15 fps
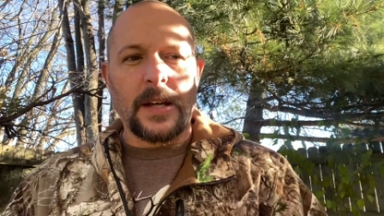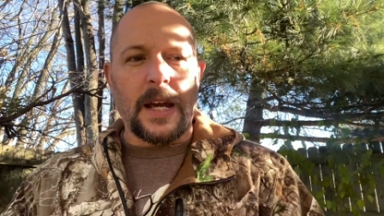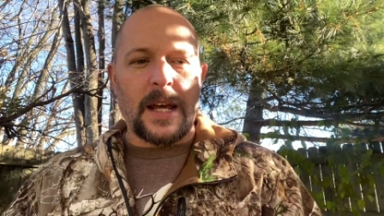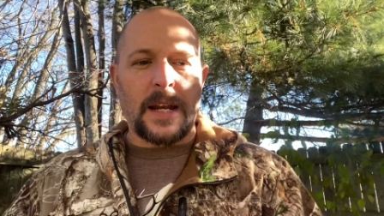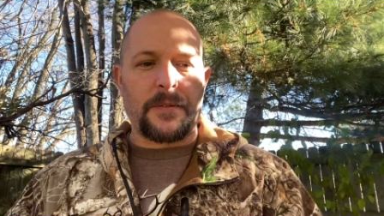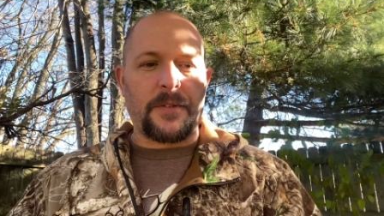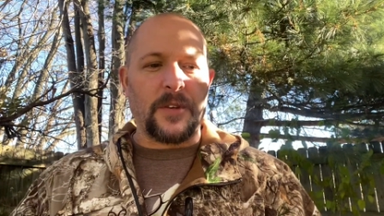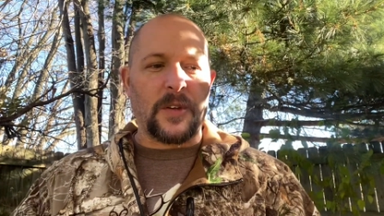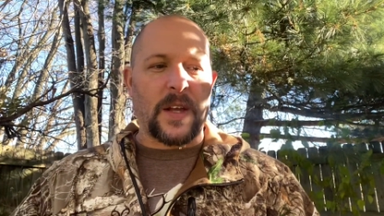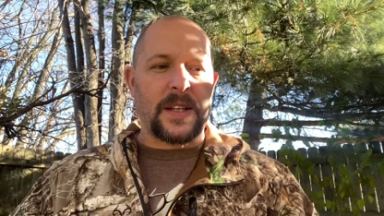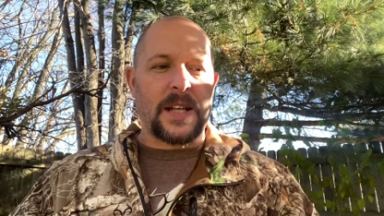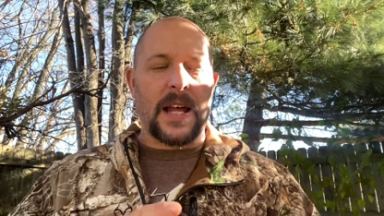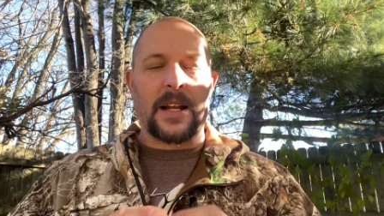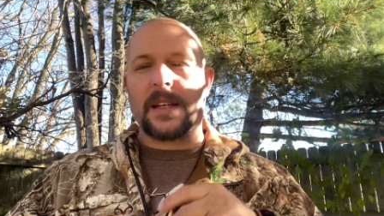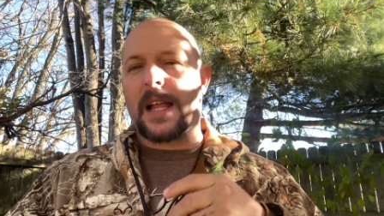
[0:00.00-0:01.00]
And I feel like
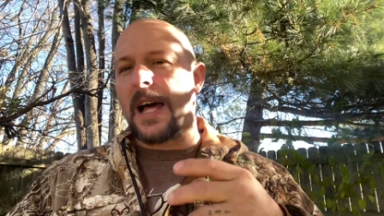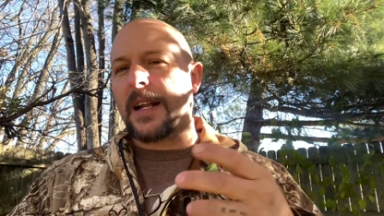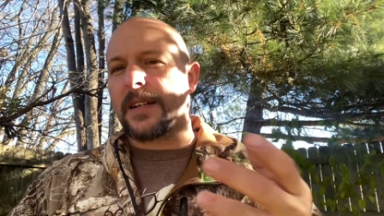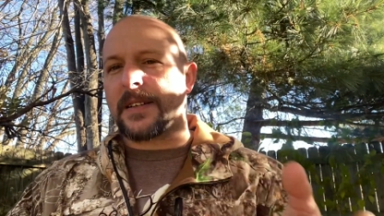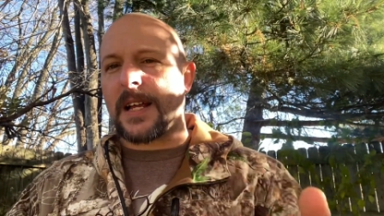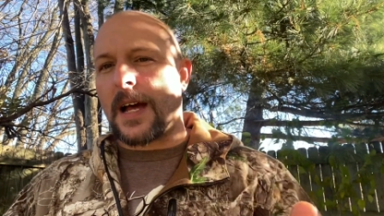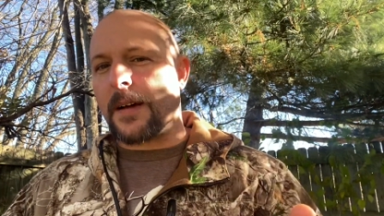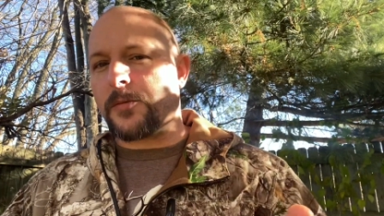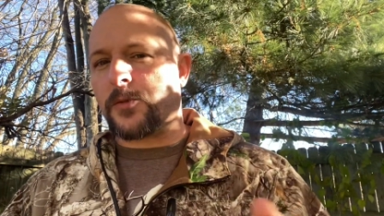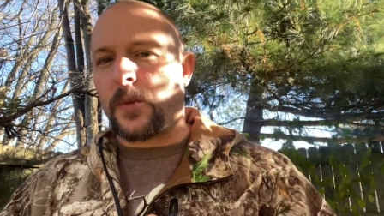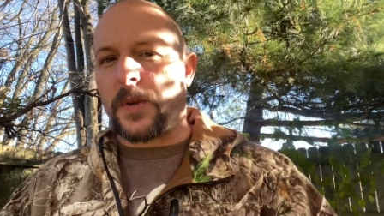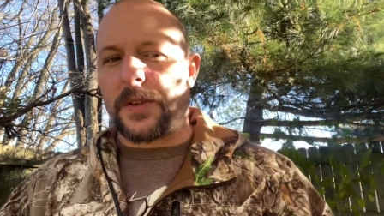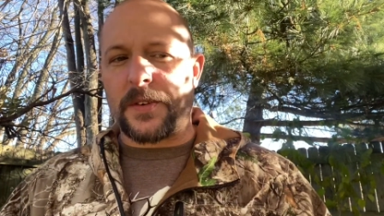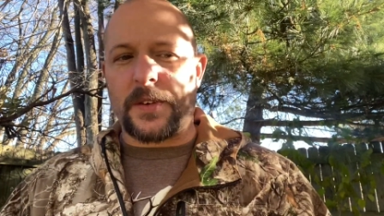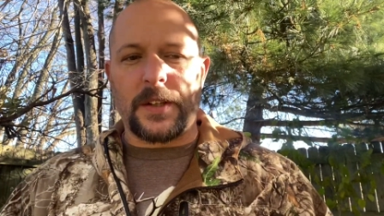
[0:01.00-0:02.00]
that a lot of times
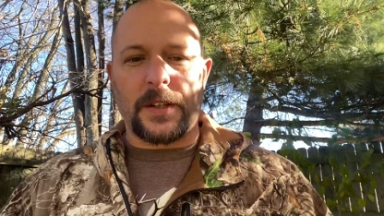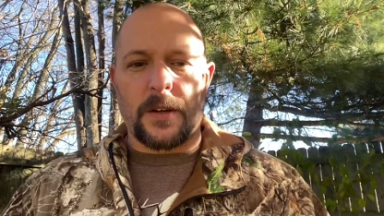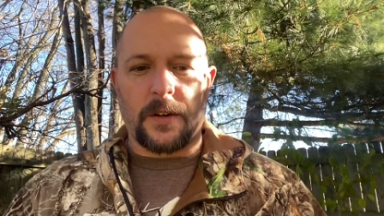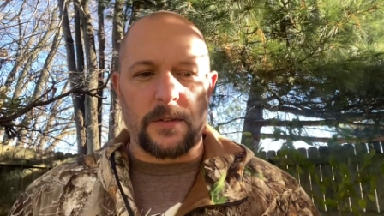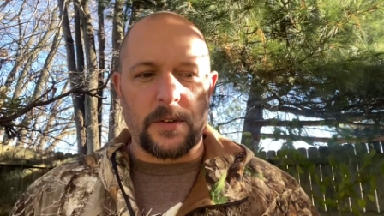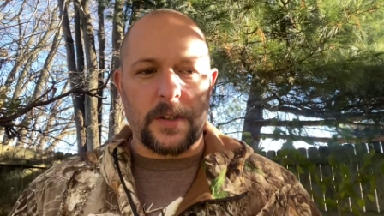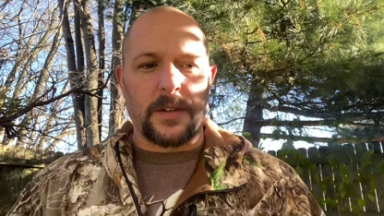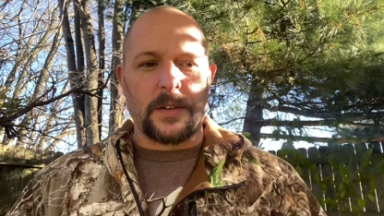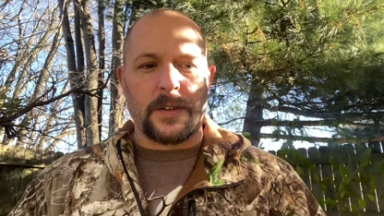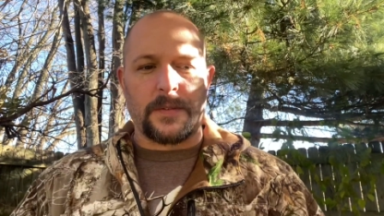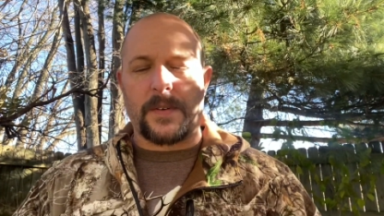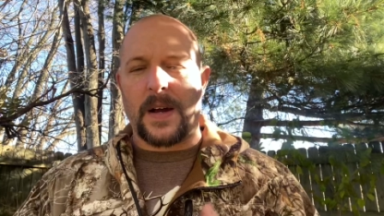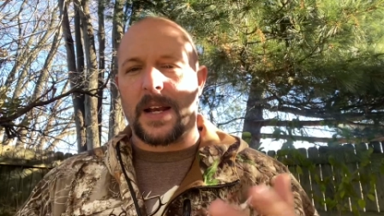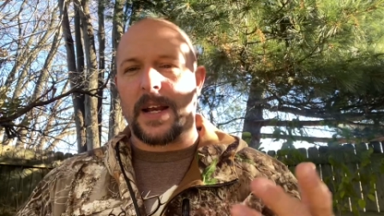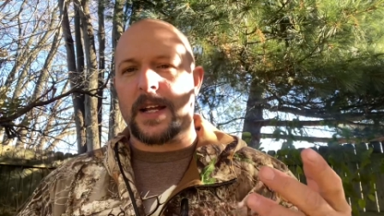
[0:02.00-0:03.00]
with, you know, the, the
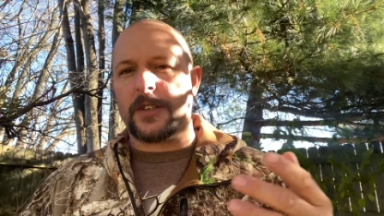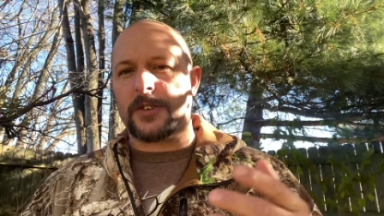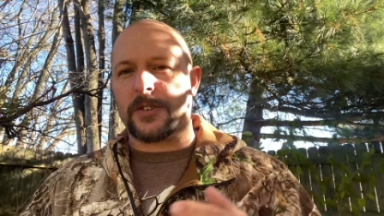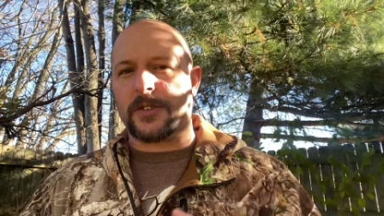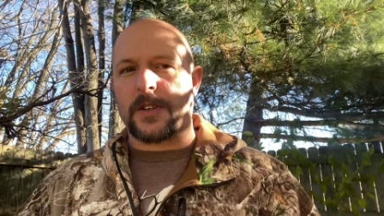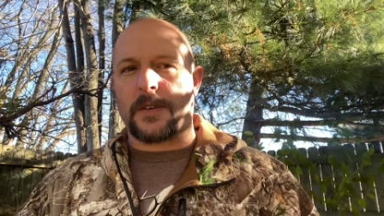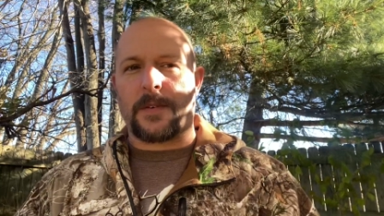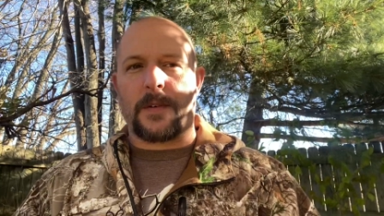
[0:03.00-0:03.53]
financial stuff.